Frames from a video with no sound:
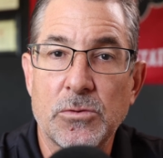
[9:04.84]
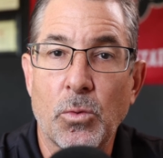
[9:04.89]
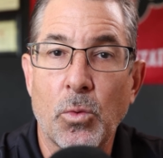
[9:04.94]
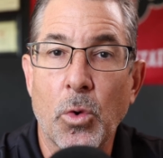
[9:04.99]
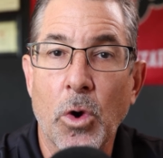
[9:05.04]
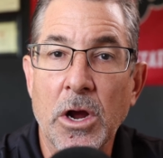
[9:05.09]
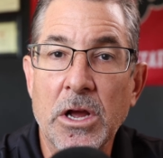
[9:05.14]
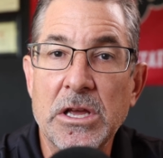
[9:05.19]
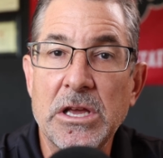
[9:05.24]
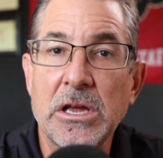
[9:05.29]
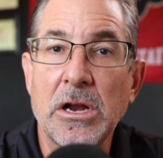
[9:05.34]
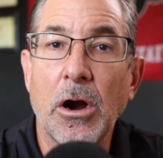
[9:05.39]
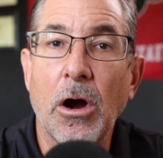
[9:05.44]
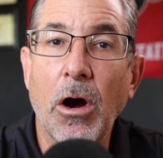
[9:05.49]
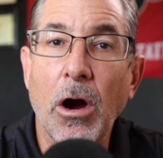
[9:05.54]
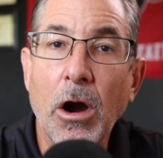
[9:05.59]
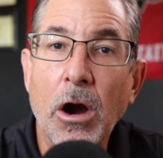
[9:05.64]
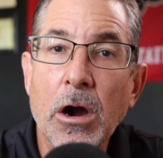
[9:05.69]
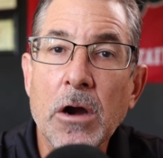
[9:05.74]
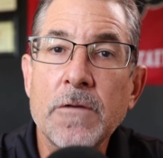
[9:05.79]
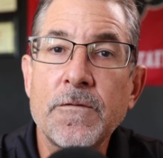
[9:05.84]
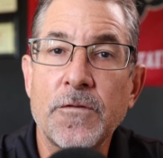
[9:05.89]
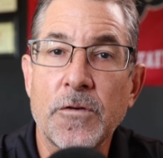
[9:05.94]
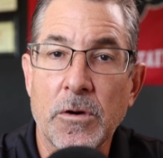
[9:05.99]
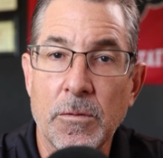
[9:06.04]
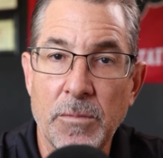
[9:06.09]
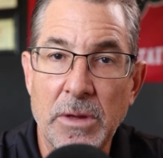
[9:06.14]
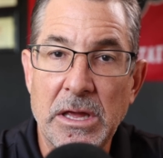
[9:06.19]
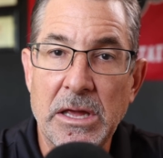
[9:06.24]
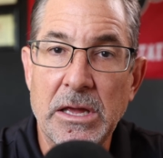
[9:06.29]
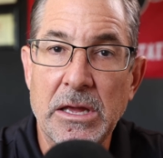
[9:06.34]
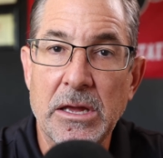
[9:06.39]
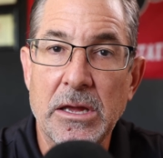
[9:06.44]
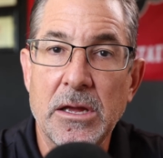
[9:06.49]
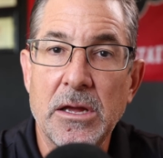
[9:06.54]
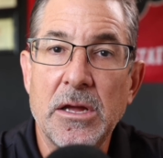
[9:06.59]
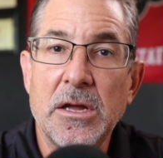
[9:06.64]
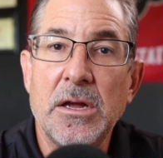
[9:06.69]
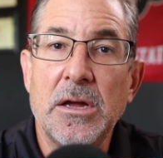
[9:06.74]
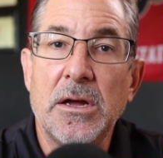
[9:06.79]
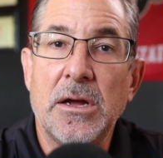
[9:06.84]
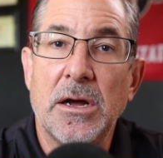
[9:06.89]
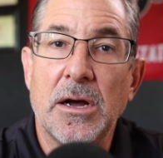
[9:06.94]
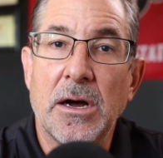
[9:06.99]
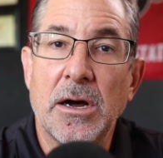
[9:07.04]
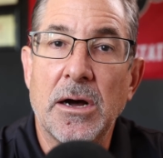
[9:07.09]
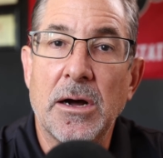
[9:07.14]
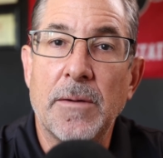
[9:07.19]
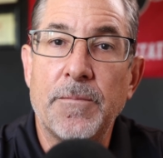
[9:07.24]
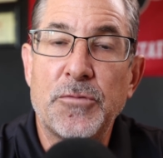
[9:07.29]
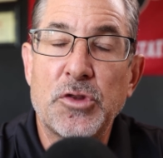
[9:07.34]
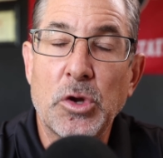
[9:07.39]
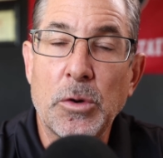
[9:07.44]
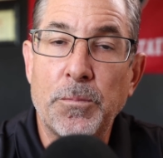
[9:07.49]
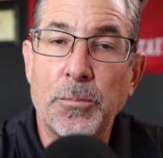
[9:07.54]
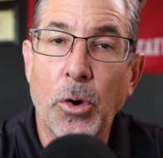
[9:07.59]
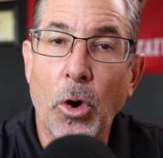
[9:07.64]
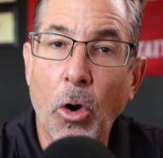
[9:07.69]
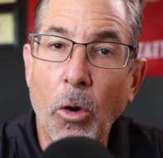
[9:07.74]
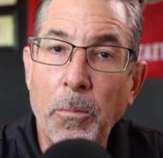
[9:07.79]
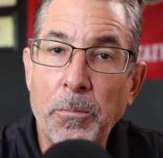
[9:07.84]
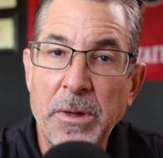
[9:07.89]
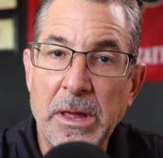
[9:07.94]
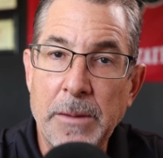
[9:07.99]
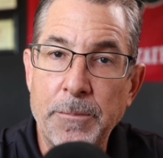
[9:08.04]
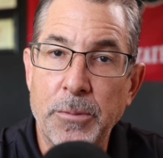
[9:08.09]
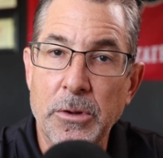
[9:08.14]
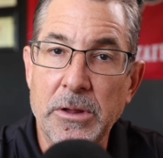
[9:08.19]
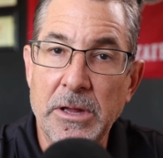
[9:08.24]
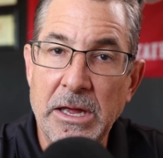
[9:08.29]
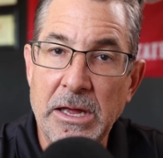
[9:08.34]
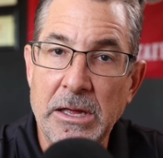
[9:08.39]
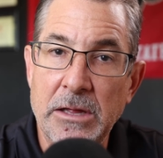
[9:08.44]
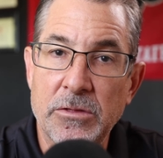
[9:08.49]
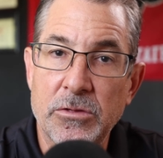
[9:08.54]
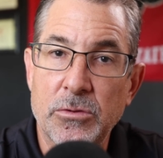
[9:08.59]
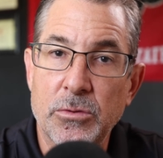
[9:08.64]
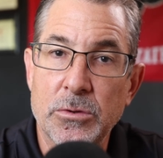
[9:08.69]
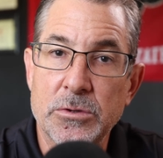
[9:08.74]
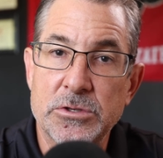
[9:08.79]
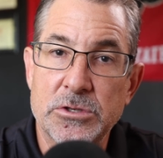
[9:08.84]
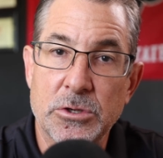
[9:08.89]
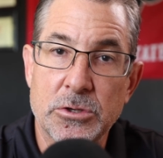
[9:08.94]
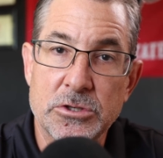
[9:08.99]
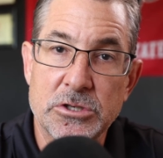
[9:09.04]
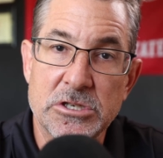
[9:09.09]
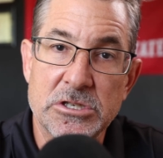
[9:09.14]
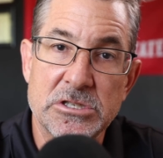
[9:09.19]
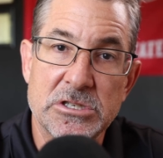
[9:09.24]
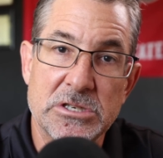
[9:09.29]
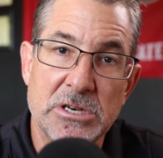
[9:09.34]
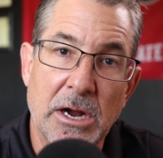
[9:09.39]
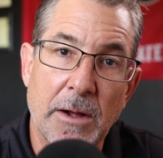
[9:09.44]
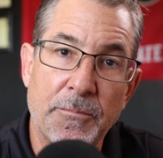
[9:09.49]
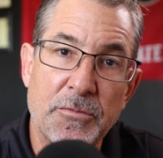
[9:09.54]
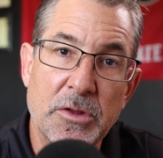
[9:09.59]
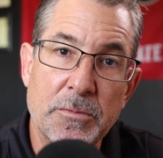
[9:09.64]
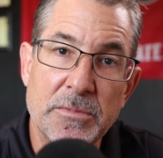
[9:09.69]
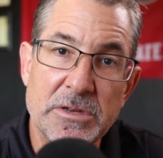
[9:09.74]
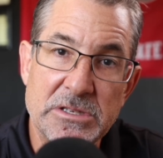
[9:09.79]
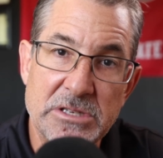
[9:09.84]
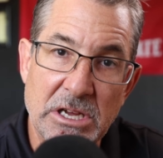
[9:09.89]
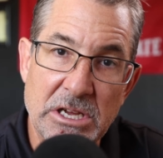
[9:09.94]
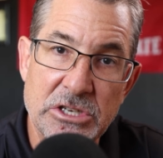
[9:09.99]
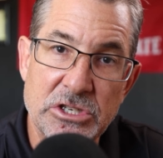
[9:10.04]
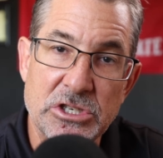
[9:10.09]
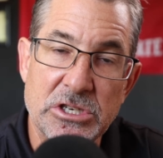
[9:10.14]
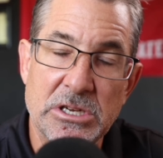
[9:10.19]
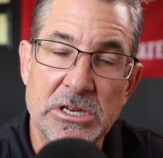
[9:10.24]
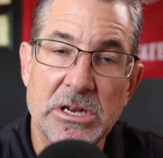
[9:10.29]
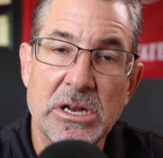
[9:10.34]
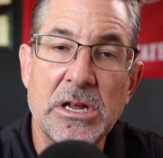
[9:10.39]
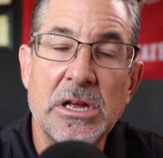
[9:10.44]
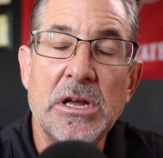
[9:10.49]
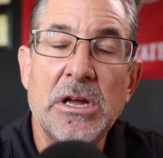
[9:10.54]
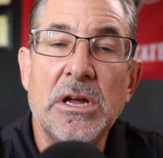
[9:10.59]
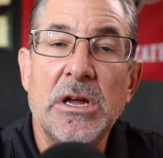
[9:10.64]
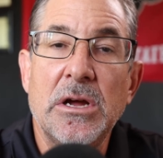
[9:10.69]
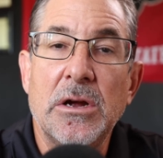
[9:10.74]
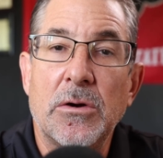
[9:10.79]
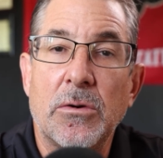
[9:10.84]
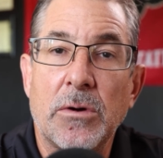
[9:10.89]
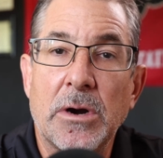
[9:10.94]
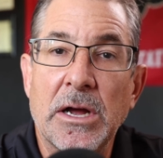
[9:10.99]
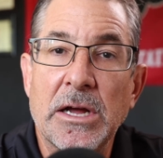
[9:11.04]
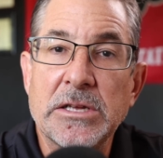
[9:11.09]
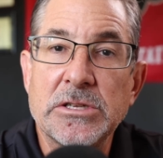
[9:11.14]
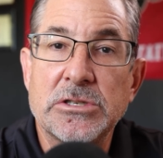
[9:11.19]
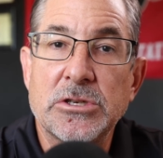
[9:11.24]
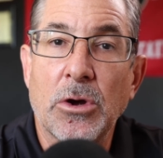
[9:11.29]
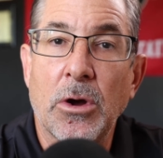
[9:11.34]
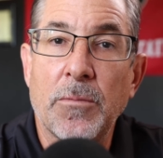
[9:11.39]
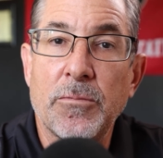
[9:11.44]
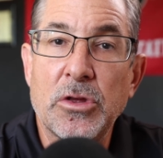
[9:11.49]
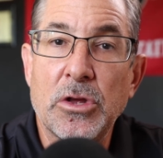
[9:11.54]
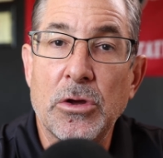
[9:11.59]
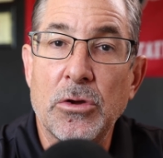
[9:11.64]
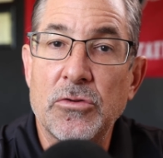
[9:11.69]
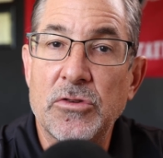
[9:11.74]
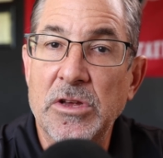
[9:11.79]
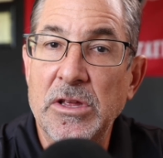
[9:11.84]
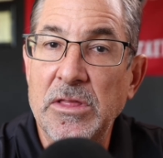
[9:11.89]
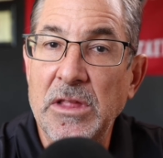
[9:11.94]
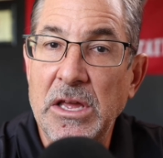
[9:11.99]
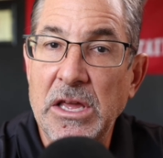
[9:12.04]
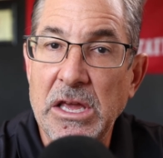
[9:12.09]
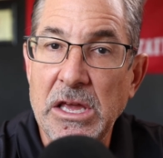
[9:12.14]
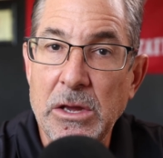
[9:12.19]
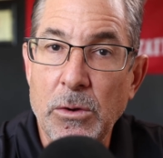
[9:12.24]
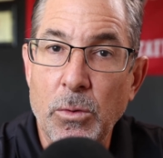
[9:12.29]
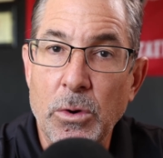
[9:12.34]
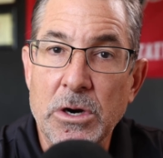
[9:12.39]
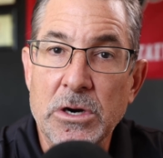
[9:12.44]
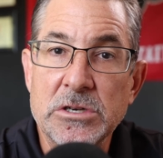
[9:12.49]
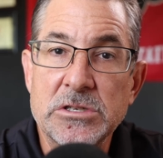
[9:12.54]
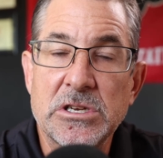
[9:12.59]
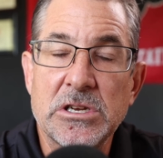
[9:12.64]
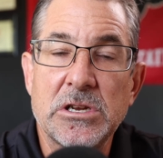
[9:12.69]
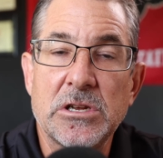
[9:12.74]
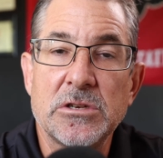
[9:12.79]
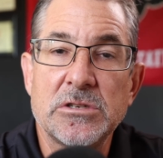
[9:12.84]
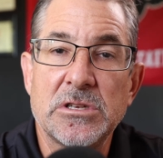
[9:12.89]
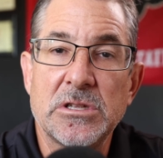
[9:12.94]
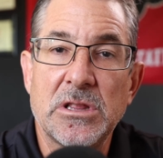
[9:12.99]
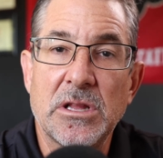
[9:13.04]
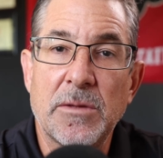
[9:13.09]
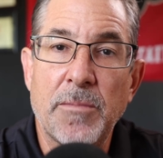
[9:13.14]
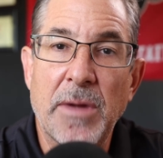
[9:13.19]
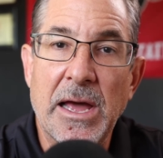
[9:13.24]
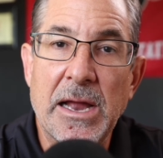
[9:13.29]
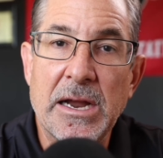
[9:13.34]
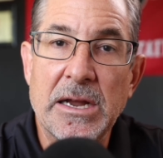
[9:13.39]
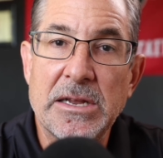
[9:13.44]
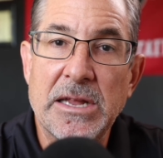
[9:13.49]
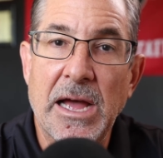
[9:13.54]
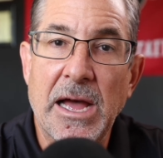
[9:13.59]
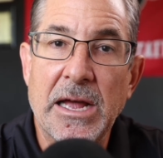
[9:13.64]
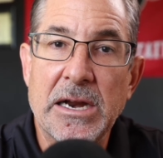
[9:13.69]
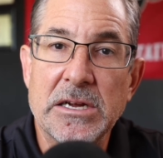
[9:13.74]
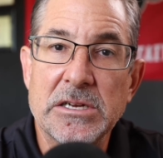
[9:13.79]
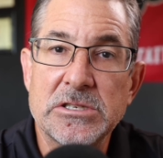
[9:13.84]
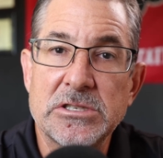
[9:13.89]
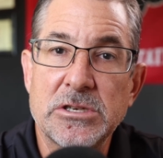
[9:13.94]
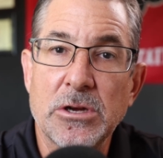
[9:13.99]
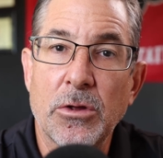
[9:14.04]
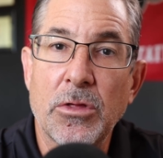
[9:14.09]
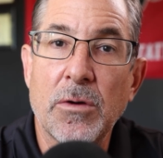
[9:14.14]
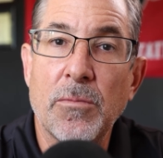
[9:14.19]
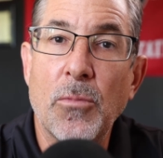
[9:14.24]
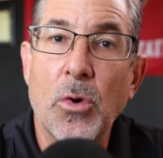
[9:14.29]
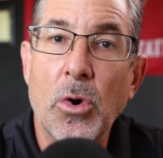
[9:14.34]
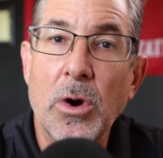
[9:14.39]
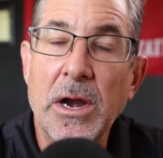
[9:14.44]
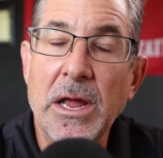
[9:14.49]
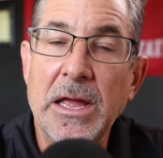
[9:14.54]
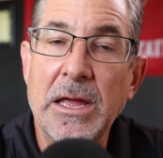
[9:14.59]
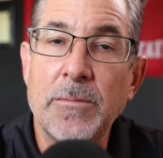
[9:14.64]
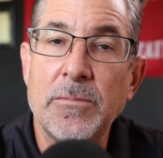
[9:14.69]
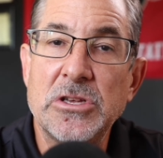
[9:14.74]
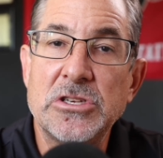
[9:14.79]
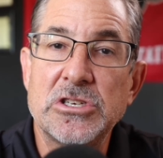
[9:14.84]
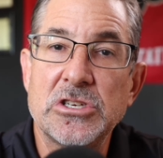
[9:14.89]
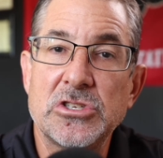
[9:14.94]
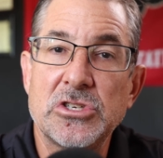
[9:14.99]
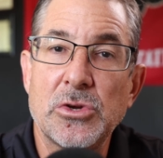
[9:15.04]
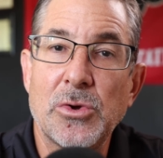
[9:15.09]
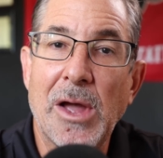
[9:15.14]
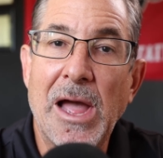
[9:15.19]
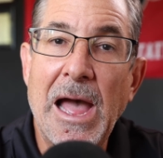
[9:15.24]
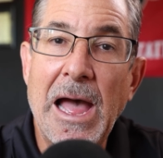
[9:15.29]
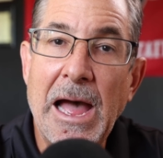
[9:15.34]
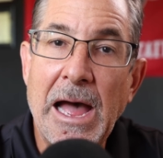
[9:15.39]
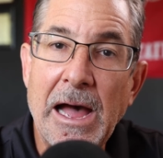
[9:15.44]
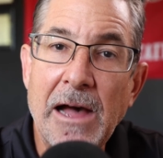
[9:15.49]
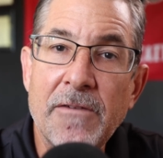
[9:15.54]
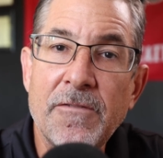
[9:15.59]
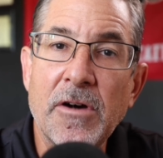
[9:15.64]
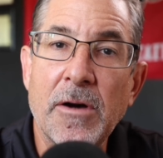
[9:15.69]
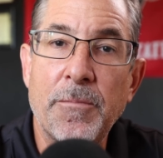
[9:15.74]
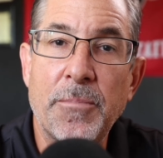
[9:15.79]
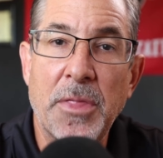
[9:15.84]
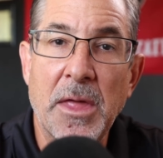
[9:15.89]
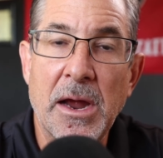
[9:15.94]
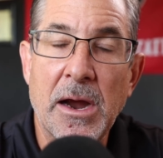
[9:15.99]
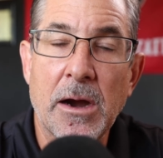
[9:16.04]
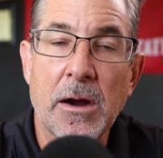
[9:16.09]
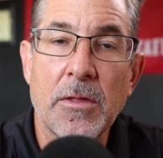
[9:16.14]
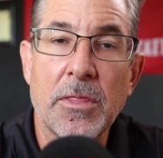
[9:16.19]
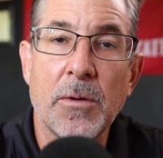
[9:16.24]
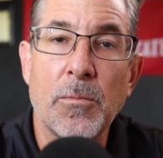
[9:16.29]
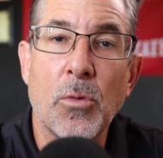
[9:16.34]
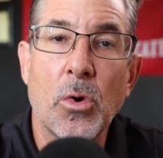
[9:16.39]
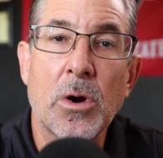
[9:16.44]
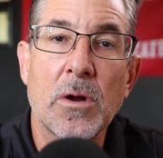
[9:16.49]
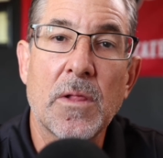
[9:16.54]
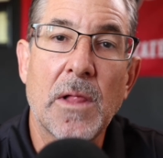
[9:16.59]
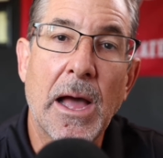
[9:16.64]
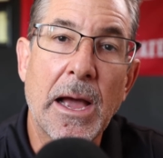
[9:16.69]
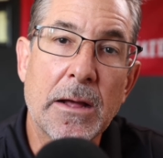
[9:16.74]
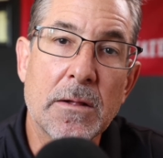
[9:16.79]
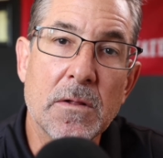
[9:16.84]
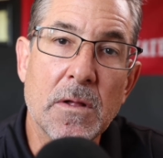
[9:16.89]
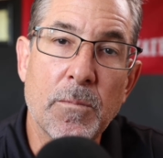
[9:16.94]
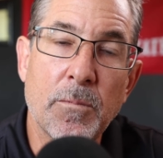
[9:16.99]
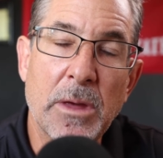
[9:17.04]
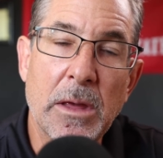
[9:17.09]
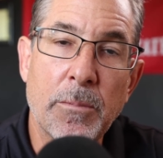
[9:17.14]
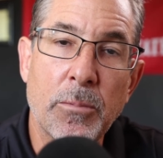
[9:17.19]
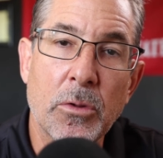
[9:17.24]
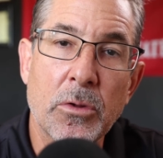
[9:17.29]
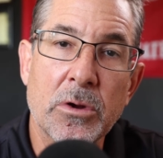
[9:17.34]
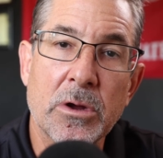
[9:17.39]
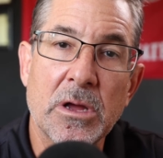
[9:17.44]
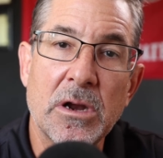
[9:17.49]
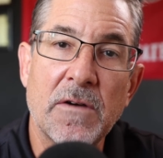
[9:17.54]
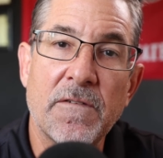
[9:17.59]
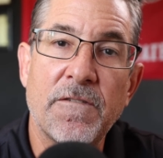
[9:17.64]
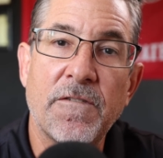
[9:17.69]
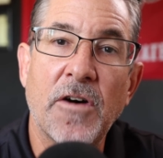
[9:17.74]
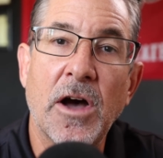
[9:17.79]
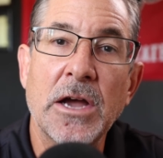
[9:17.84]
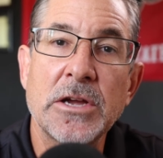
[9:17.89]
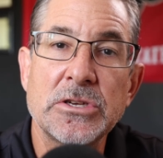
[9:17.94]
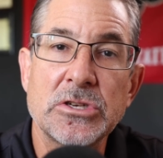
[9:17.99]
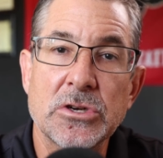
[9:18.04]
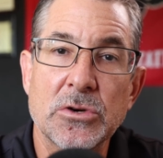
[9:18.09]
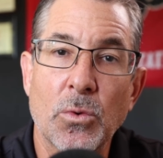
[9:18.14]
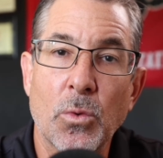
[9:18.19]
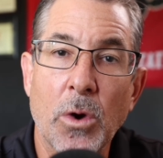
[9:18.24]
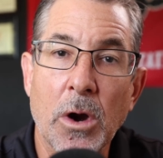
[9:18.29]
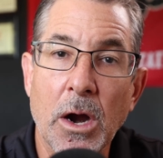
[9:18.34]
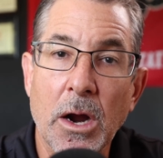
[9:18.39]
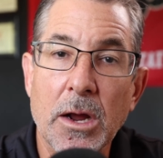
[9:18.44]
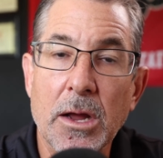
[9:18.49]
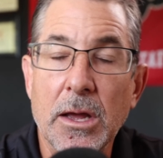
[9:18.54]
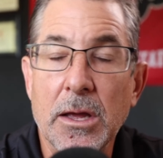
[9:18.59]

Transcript: working hard for me to pull people in through search engine optimization, right? So I'm using the keywords and using the metadata. So the more images you have up there, the more likely people are going to find your work.